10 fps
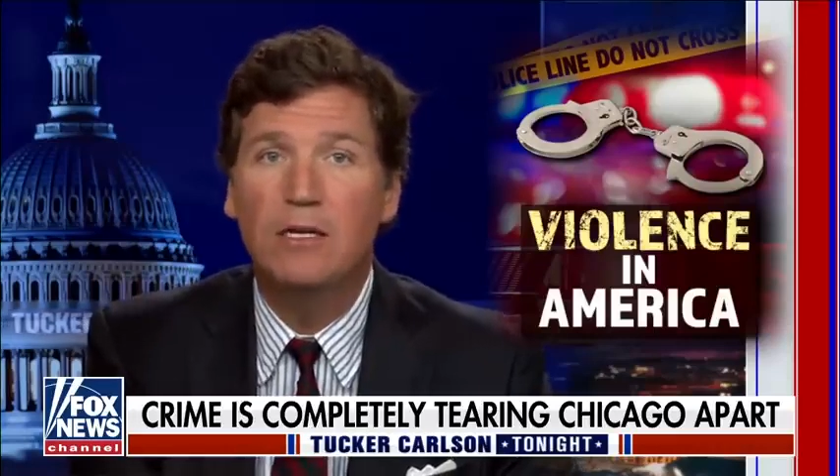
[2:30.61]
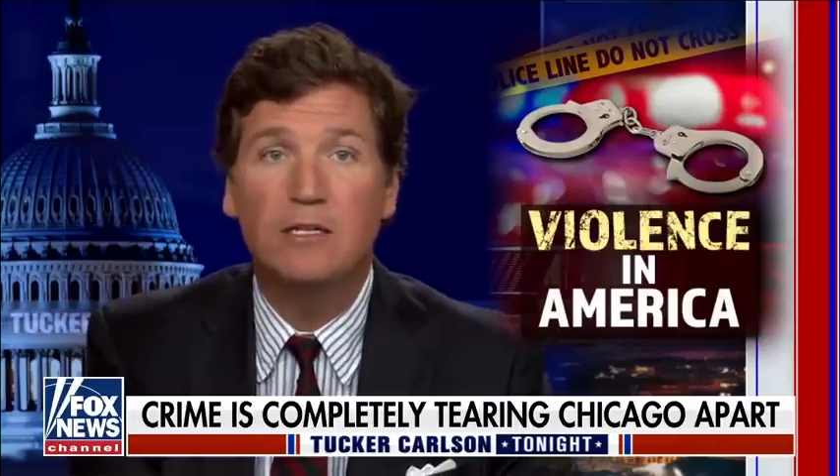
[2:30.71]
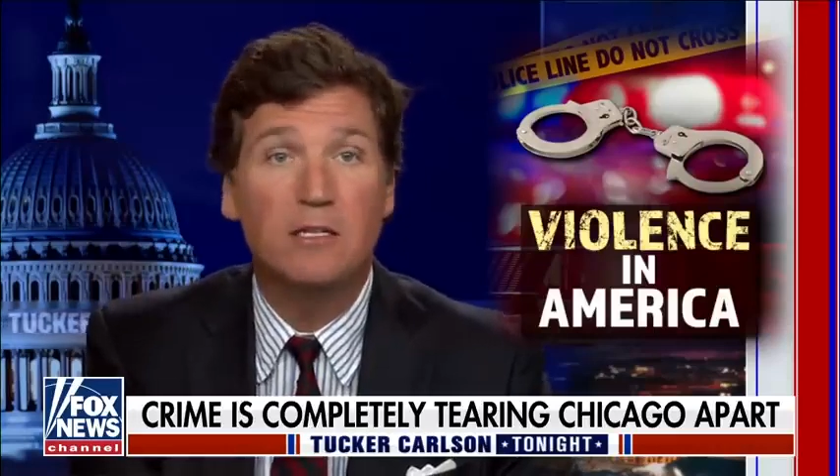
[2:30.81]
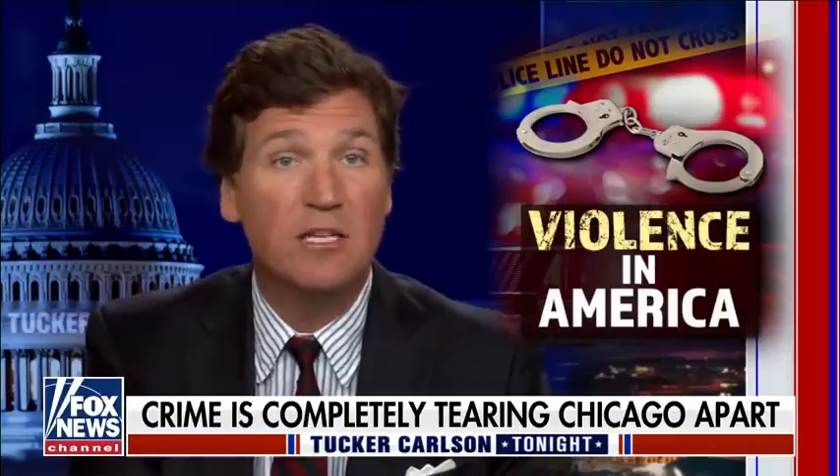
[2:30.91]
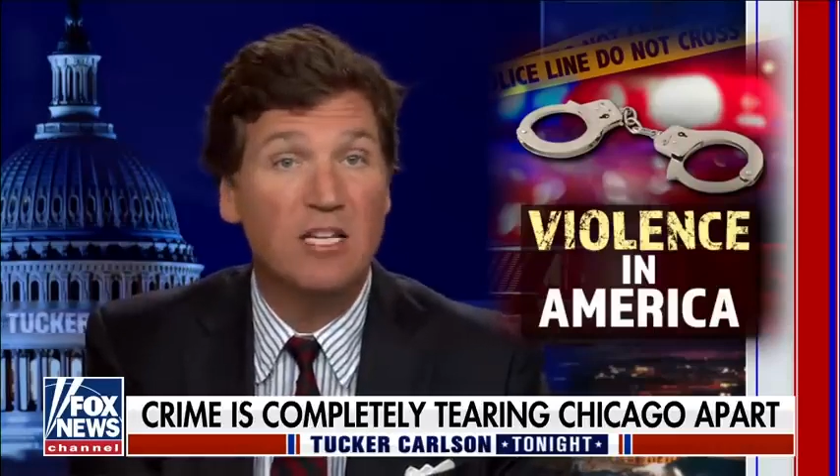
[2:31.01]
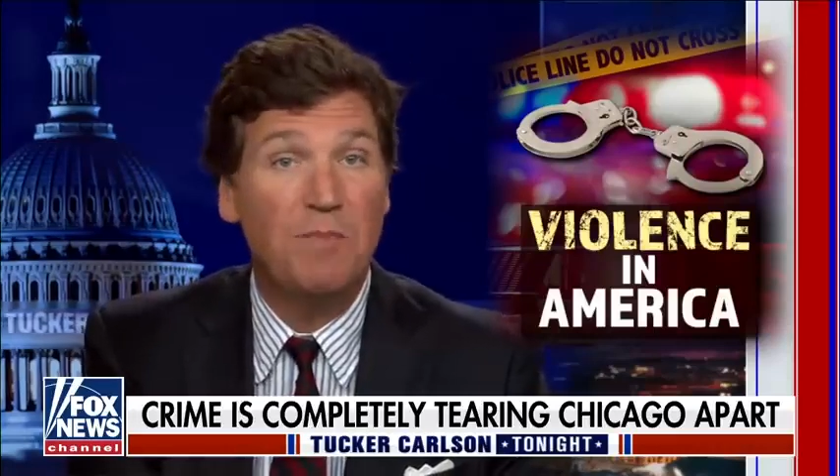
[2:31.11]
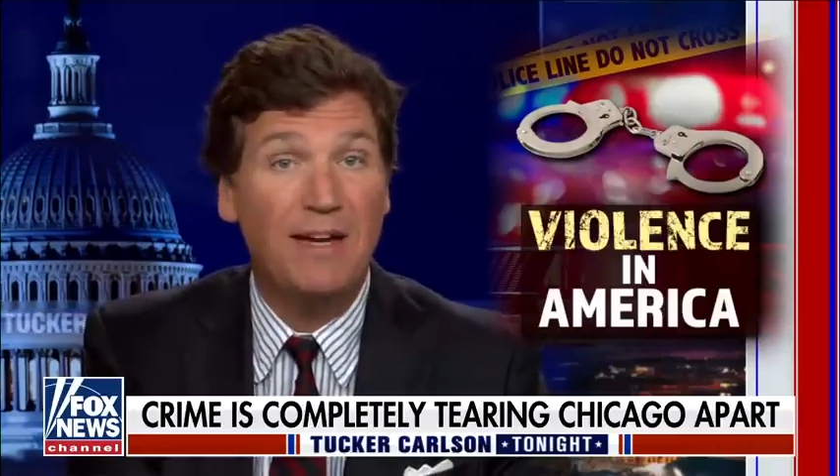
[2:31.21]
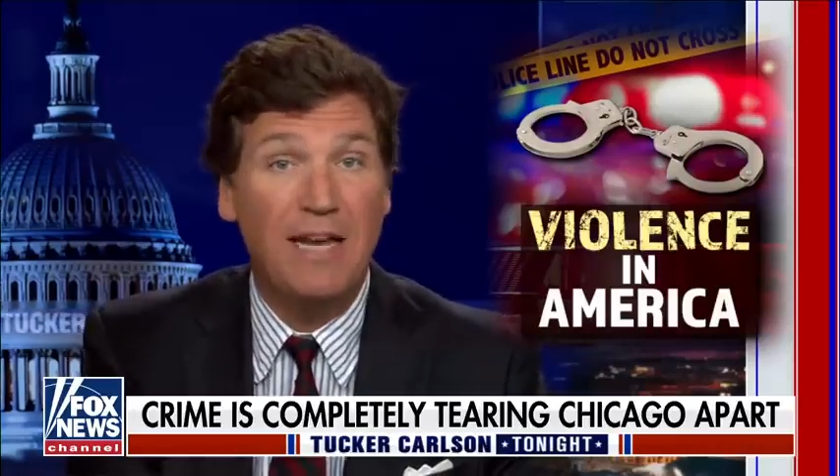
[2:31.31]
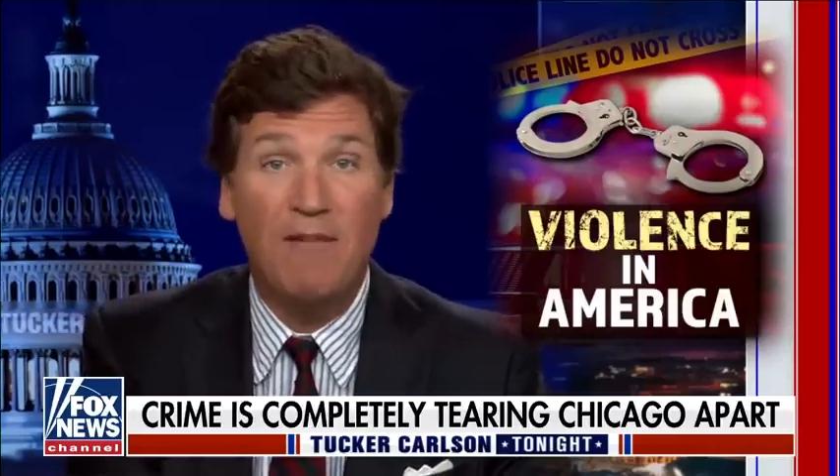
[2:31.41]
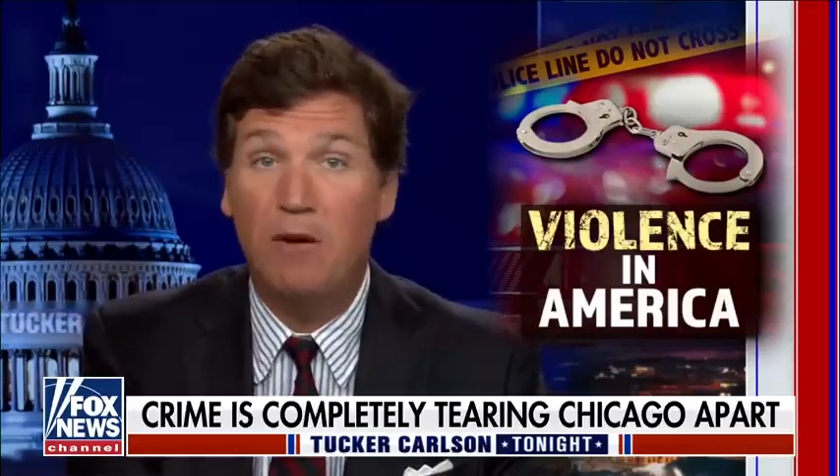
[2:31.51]
Does the
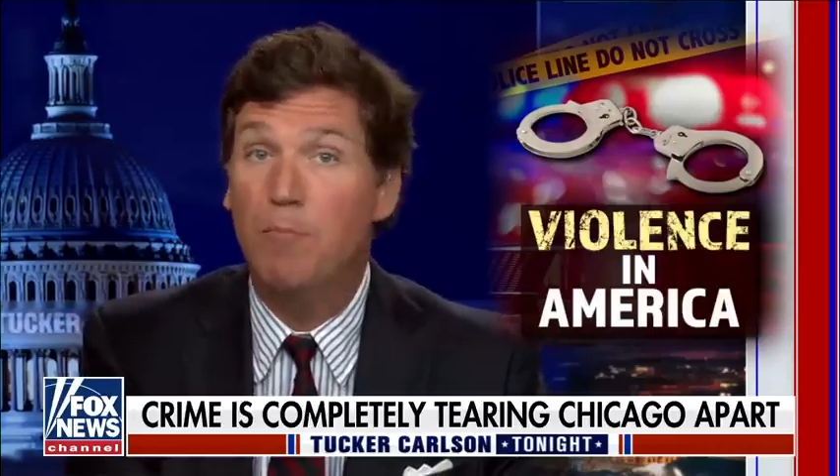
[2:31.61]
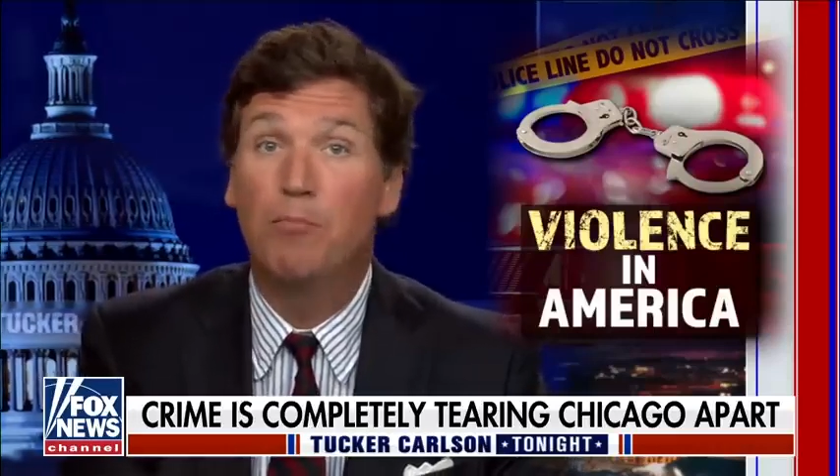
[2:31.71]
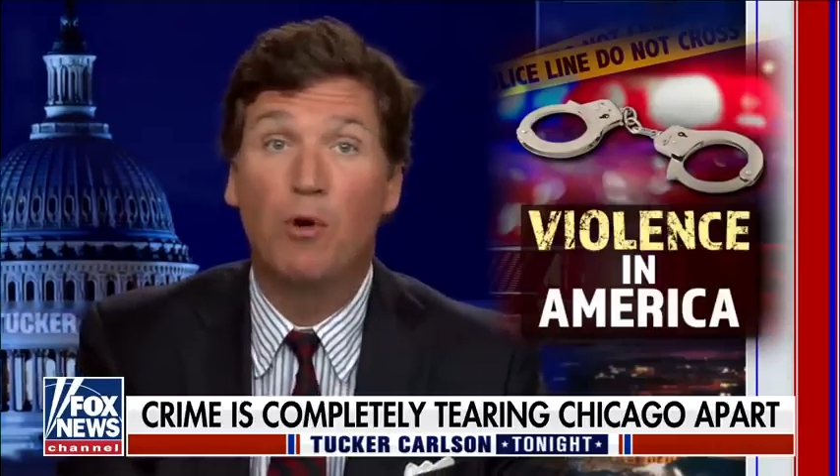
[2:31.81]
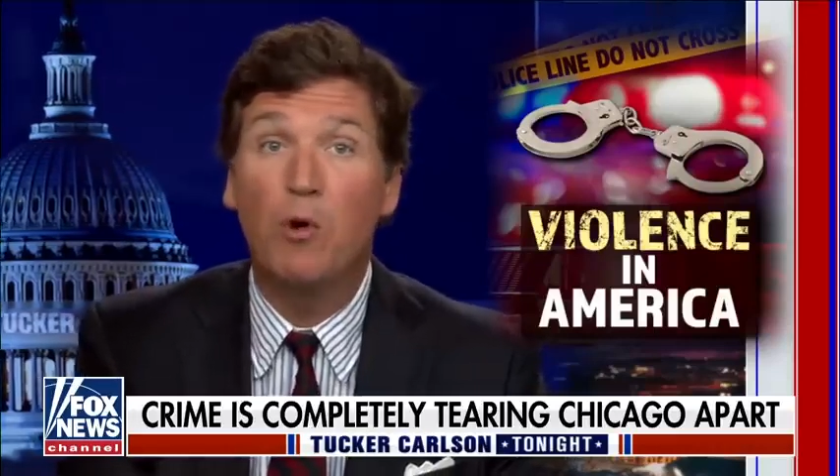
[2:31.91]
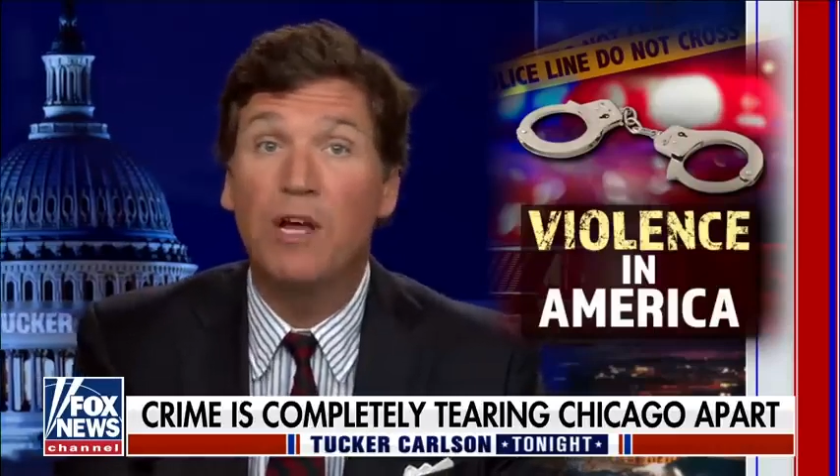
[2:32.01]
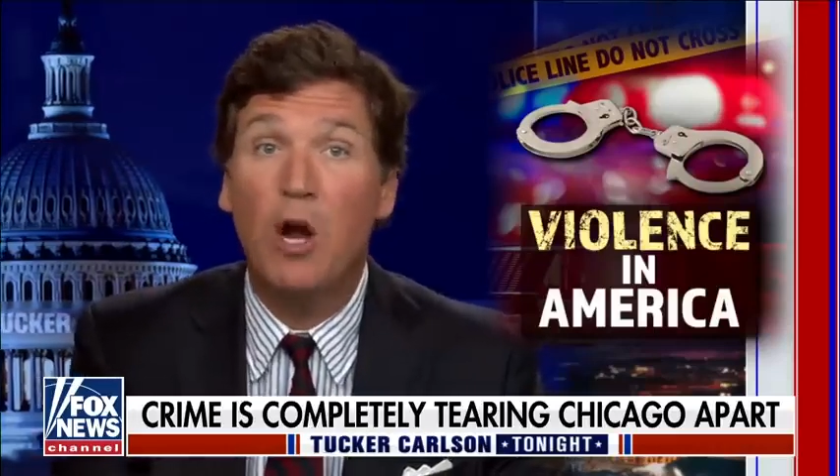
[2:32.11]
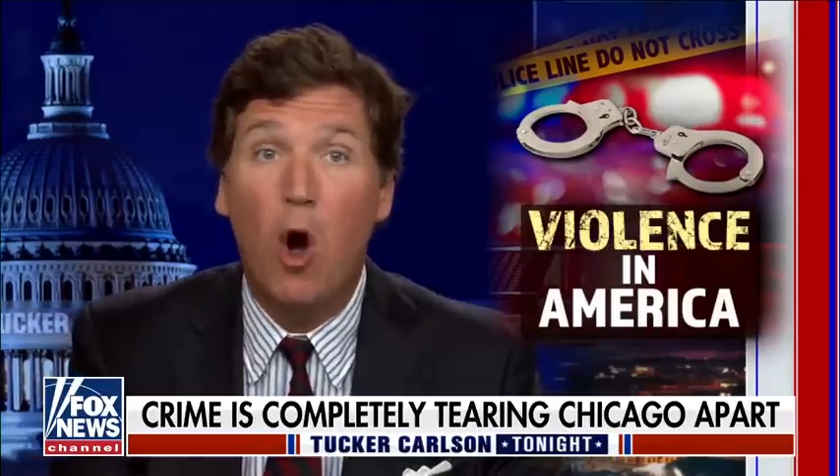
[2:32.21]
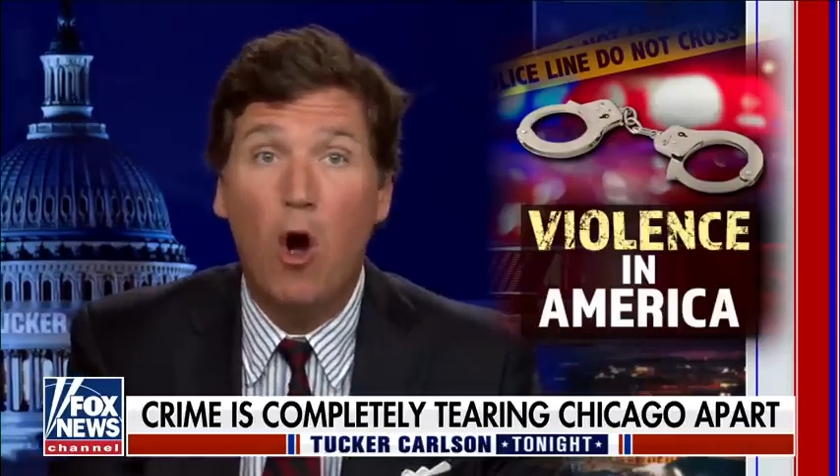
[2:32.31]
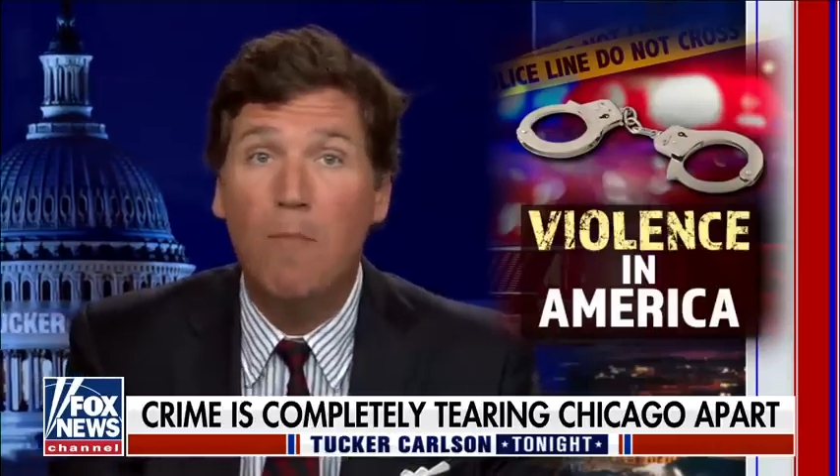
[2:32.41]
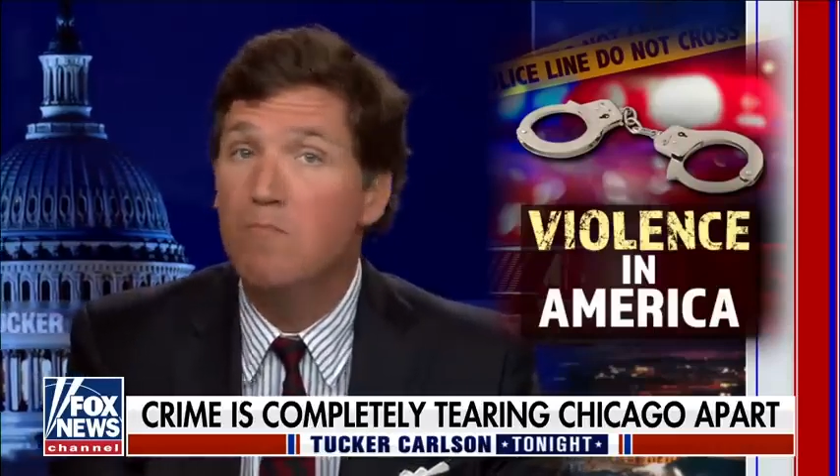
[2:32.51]
suspect have a broken
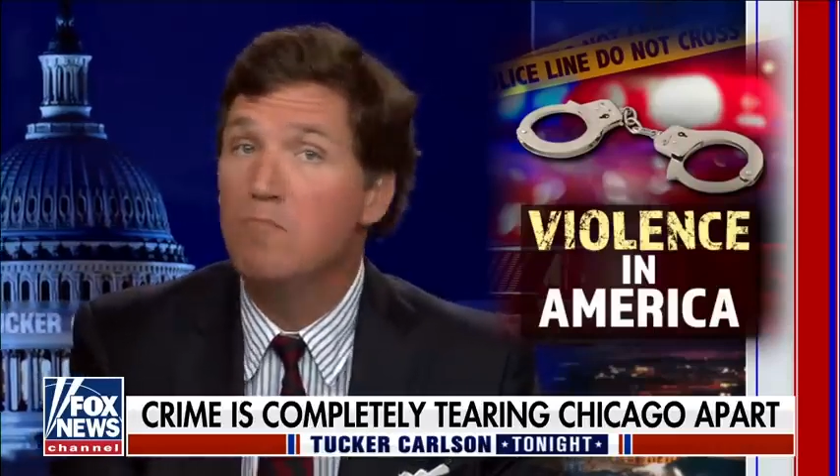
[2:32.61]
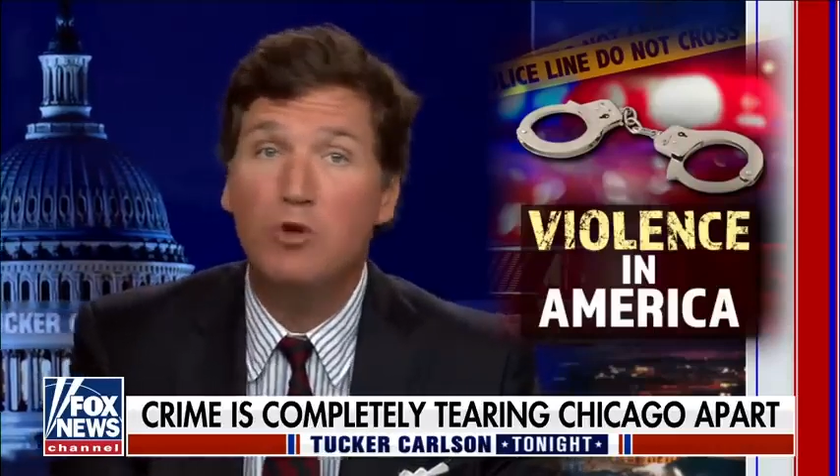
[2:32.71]
arm?